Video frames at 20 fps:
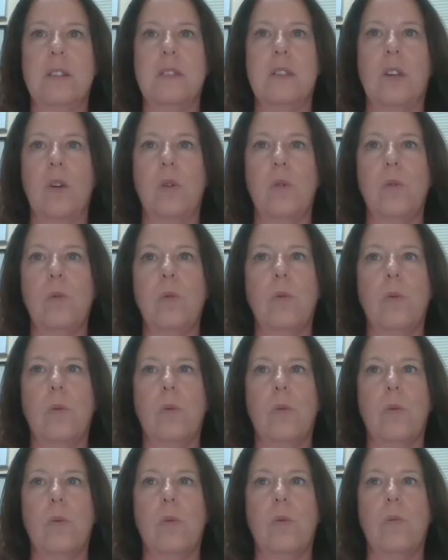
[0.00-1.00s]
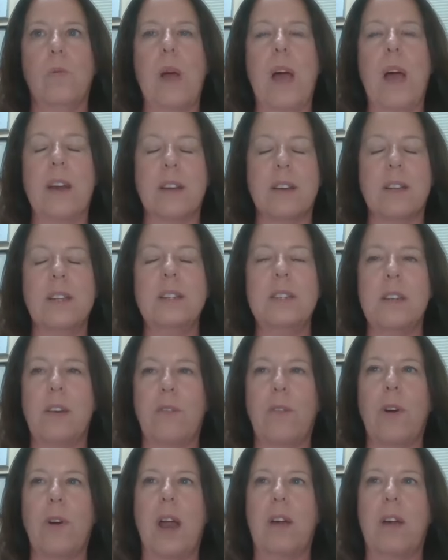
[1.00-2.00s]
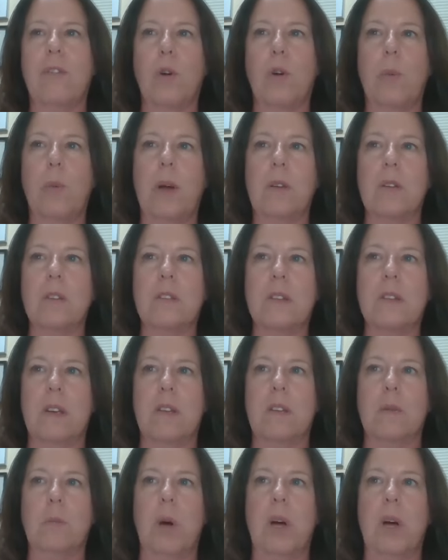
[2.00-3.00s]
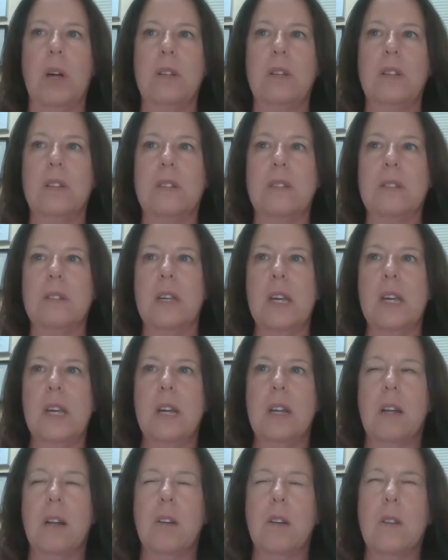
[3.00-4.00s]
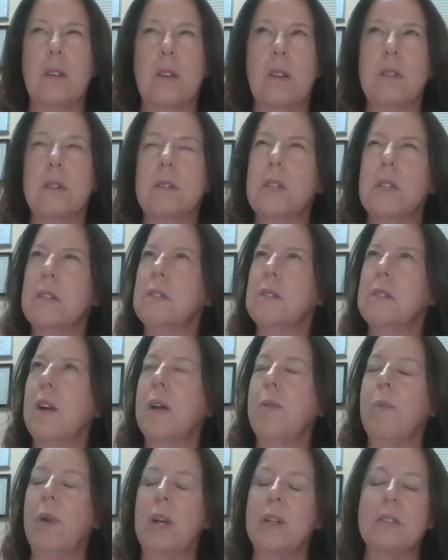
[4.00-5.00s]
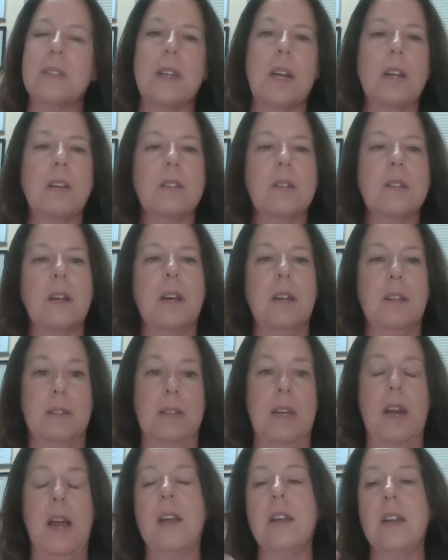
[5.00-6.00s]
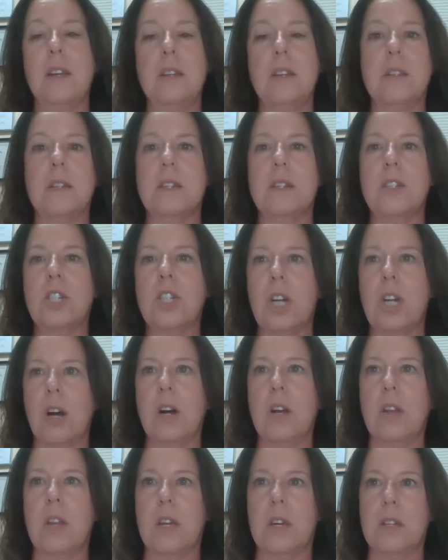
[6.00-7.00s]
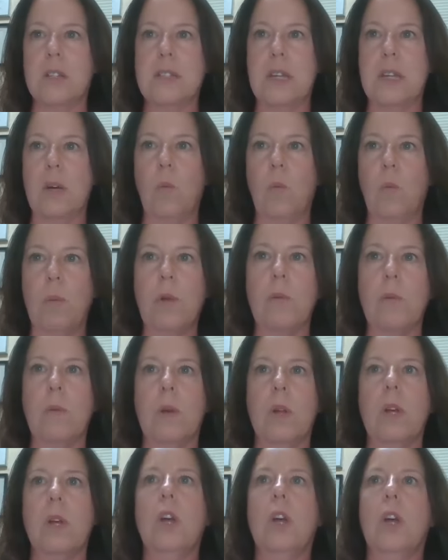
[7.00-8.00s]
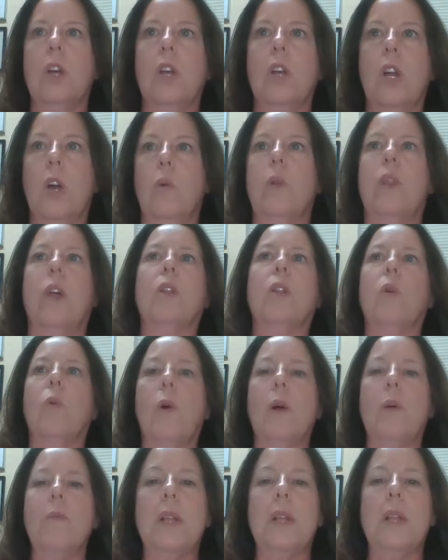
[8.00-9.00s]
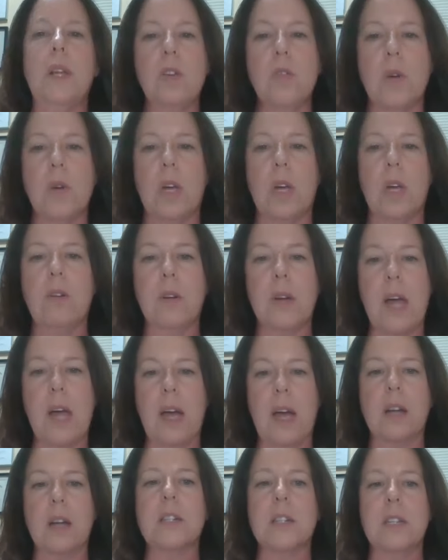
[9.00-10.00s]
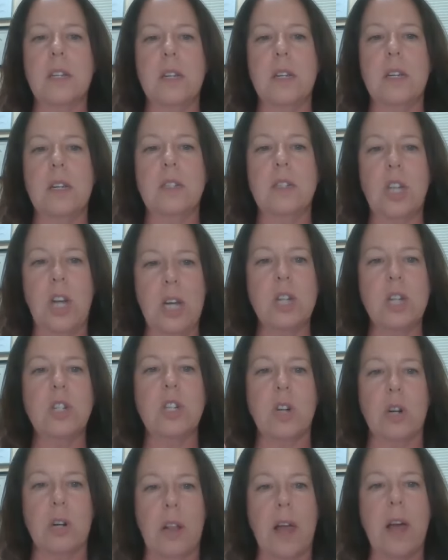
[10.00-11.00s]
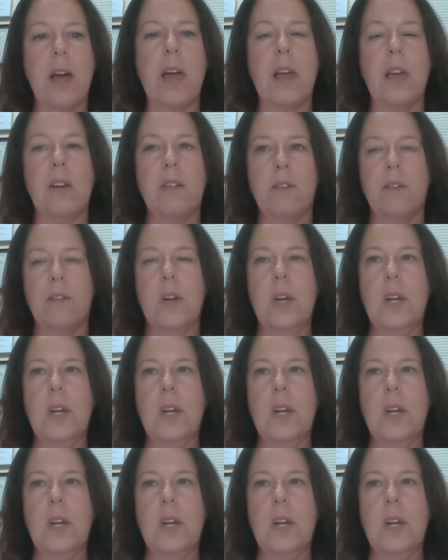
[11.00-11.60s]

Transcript: so radically different after about 6 months to 6 or 8 months that I said I need to share this, that women, with other women, that you can actually change your life.